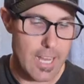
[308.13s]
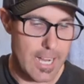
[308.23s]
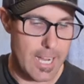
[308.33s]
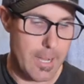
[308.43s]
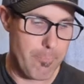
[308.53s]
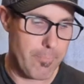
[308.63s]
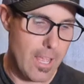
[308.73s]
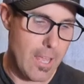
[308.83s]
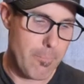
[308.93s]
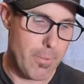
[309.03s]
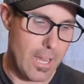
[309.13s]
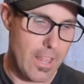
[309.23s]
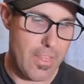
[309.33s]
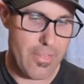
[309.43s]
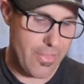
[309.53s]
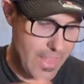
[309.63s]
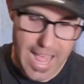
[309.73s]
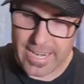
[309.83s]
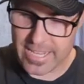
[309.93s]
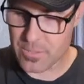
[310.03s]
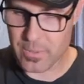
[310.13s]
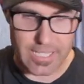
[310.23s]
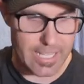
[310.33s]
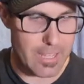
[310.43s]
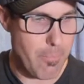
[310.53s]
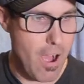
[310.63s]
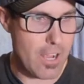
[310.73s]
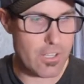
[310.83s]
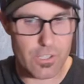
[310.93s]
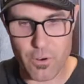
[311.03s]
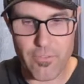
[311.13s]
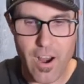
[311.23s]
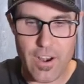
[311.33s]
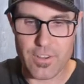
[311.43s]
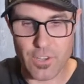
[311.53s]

Um, but that is what's in the box so far.